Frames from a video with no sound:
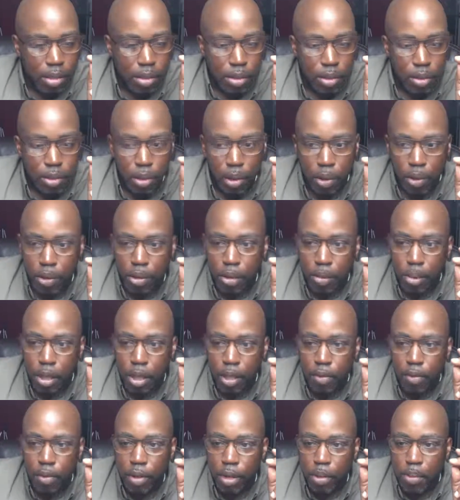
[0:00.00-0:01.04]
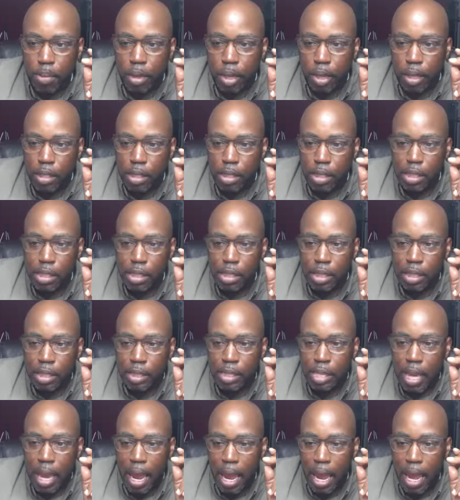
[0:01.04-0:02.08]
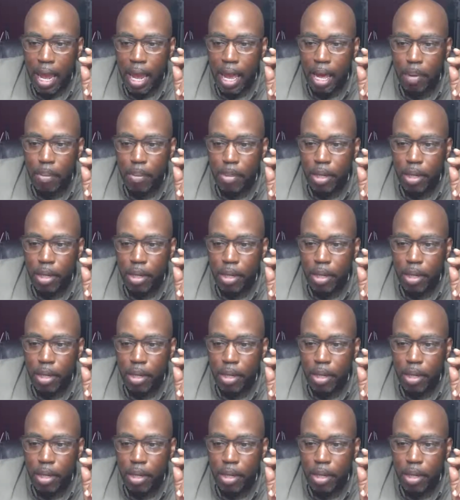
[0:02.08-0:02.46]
So I'm gonna give everybody just a tad